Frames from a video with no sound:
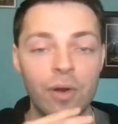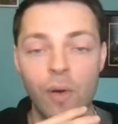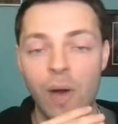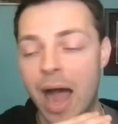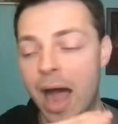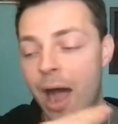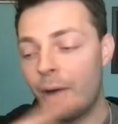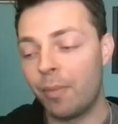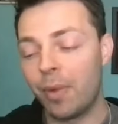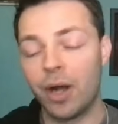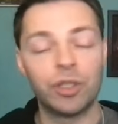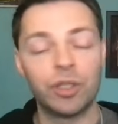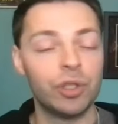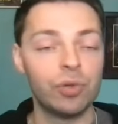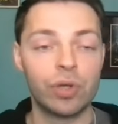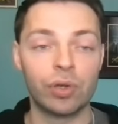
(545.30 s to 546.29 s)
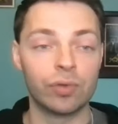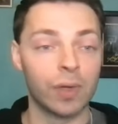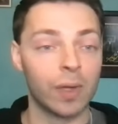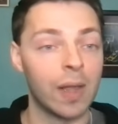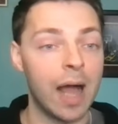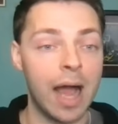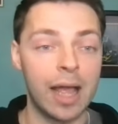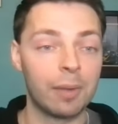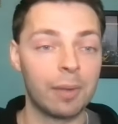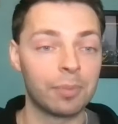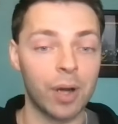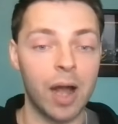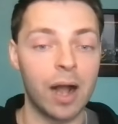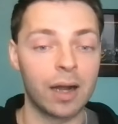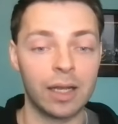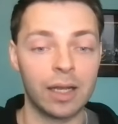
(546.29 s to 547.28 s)
know how much you could rely on
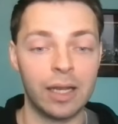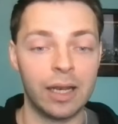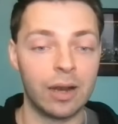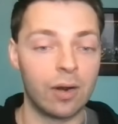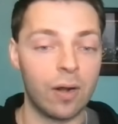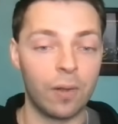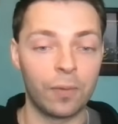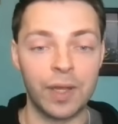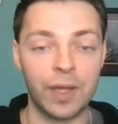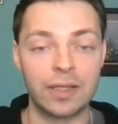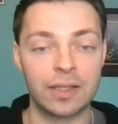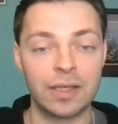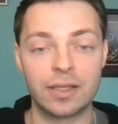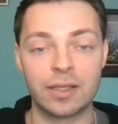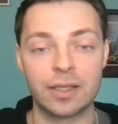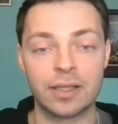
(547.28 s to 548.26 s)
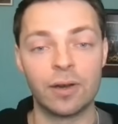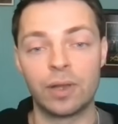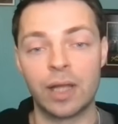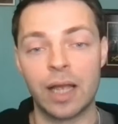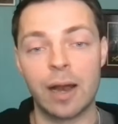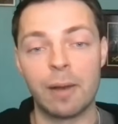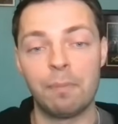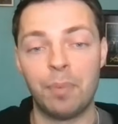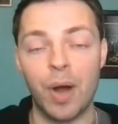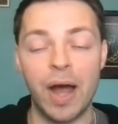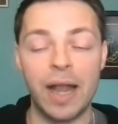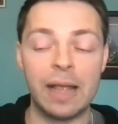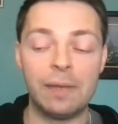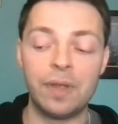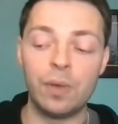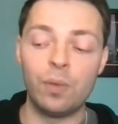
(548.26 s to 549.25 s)
Brogdon and all things considered there,
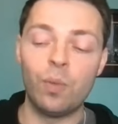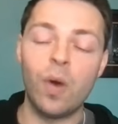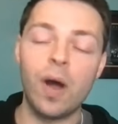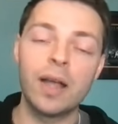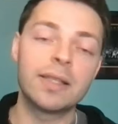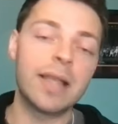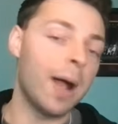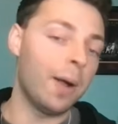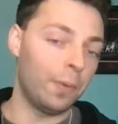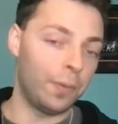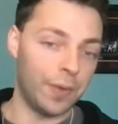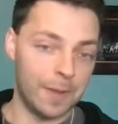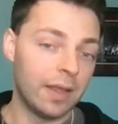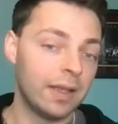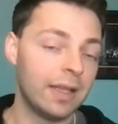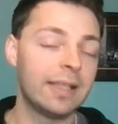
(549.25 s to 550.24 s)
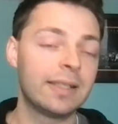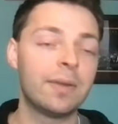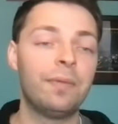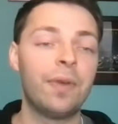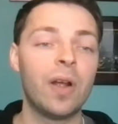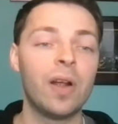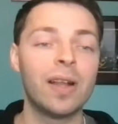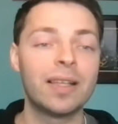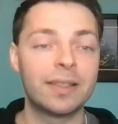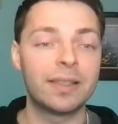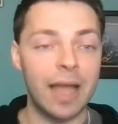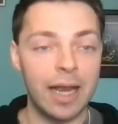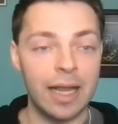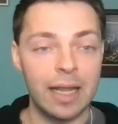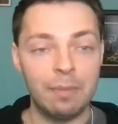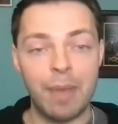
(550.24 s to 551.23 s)
but if he was healthy, then he's a very
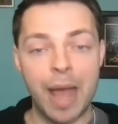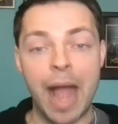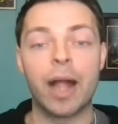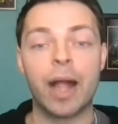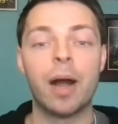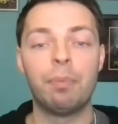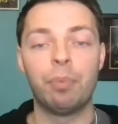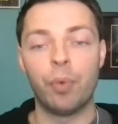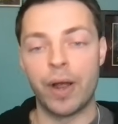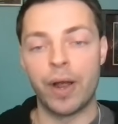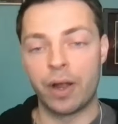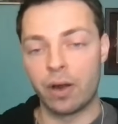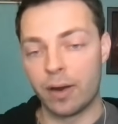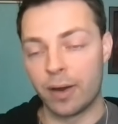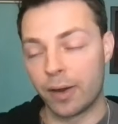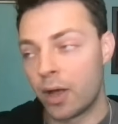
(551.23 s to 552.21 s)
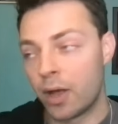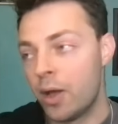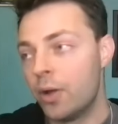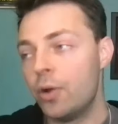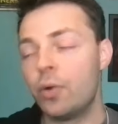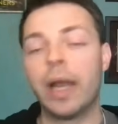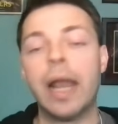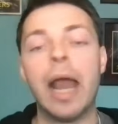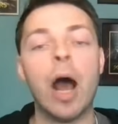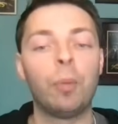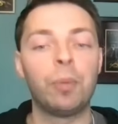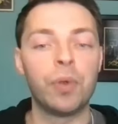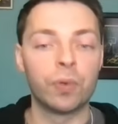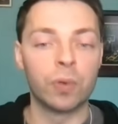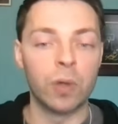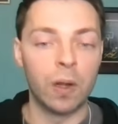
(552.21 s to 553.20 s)
steady backup point guard who can help
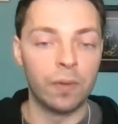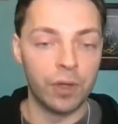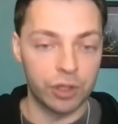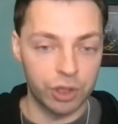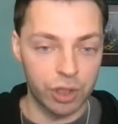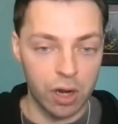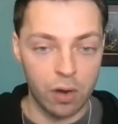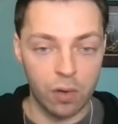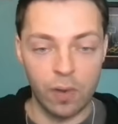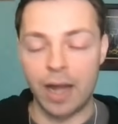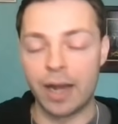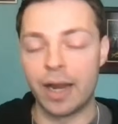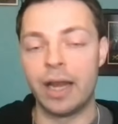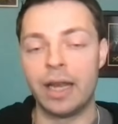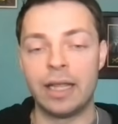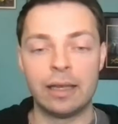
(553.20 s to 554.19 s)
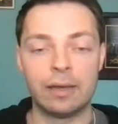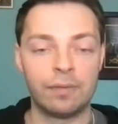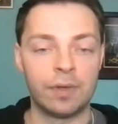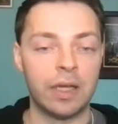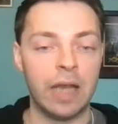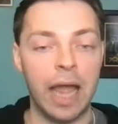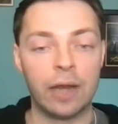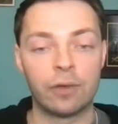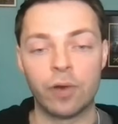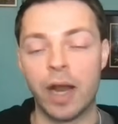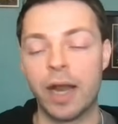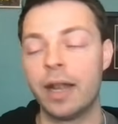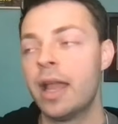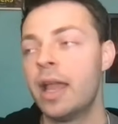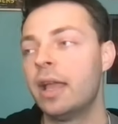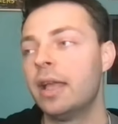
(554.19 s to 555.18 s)
you run the show on any given night,
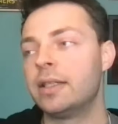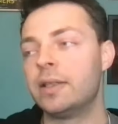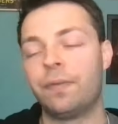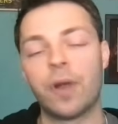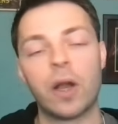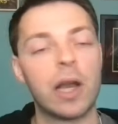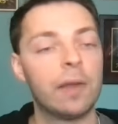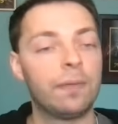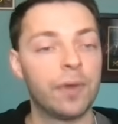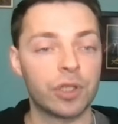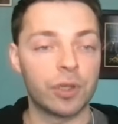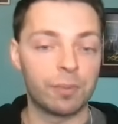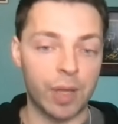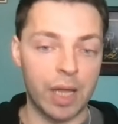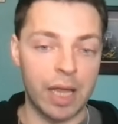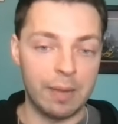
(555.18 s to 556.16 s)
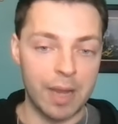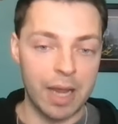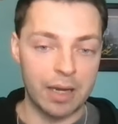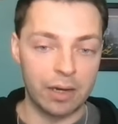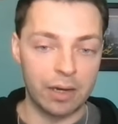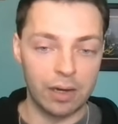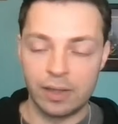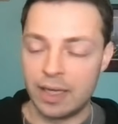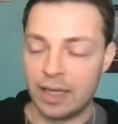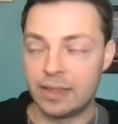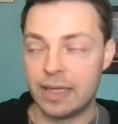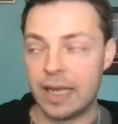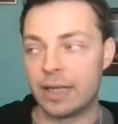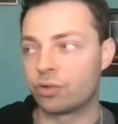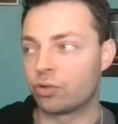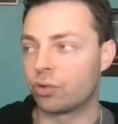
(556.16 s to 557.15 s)
right? He's a very efficient playmaker. He
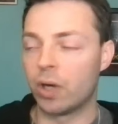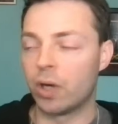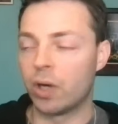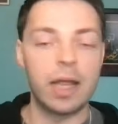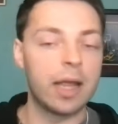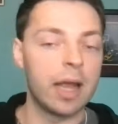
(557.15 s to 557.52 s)
takes great